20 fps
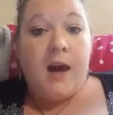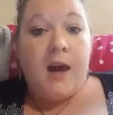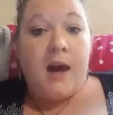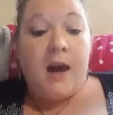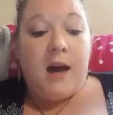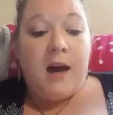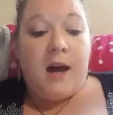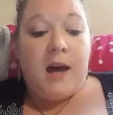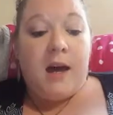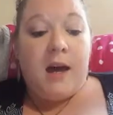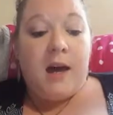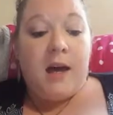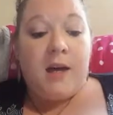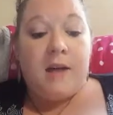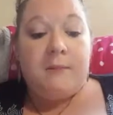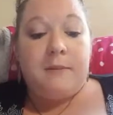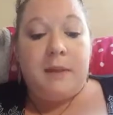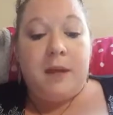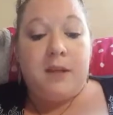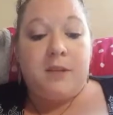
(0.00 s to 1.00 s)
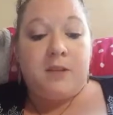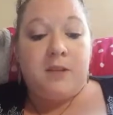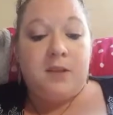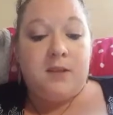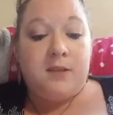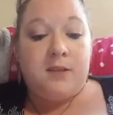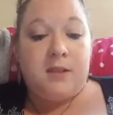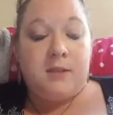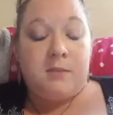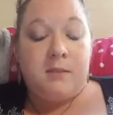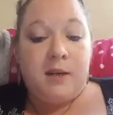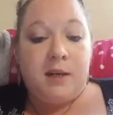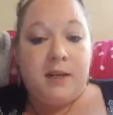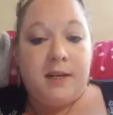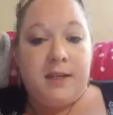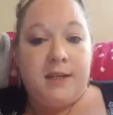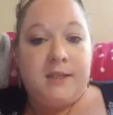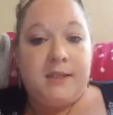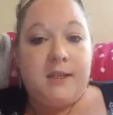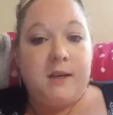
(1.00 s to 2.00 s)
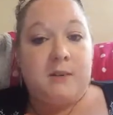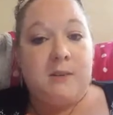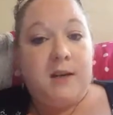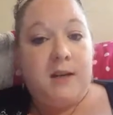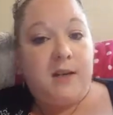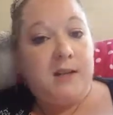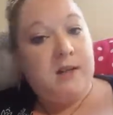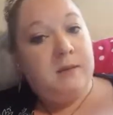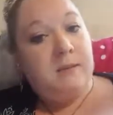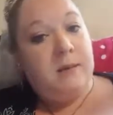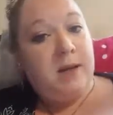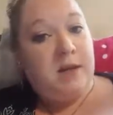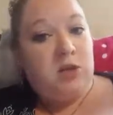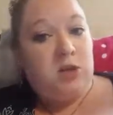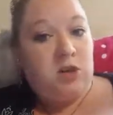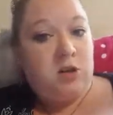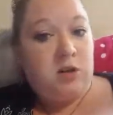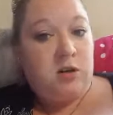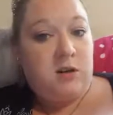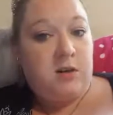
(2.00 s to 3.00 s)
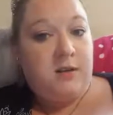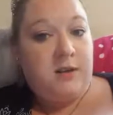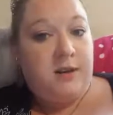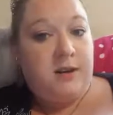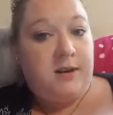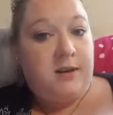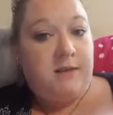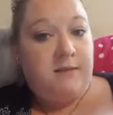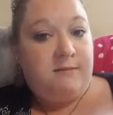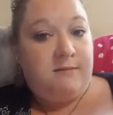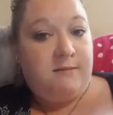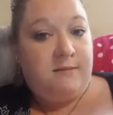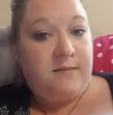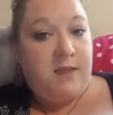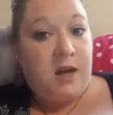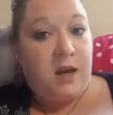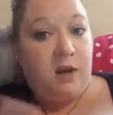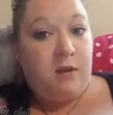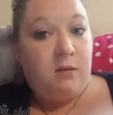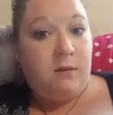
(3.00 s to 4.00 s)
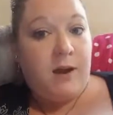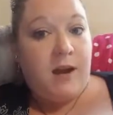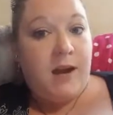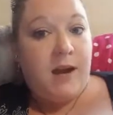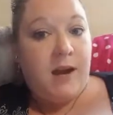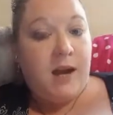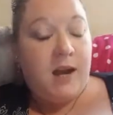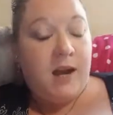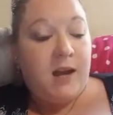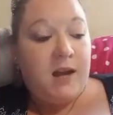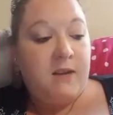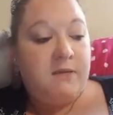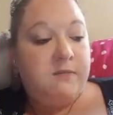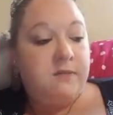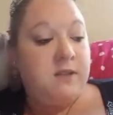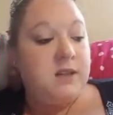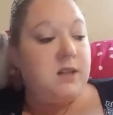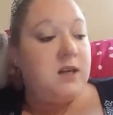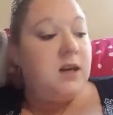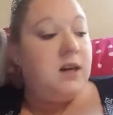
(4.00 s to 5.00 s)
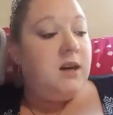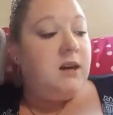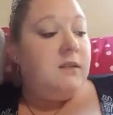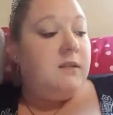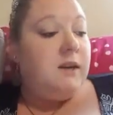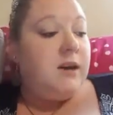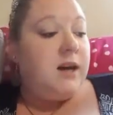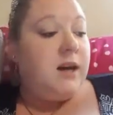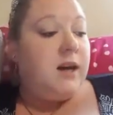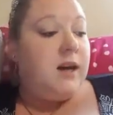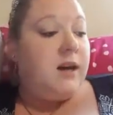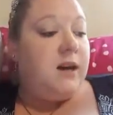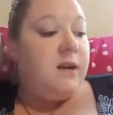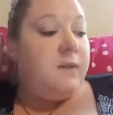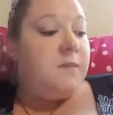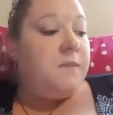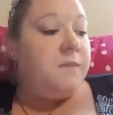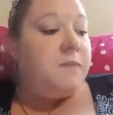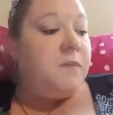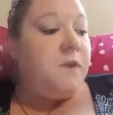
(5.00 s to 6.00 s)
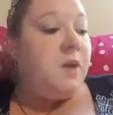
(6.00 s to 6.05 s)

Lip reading: I had mailed you some goodies. I wanted to make sure that they arrived. And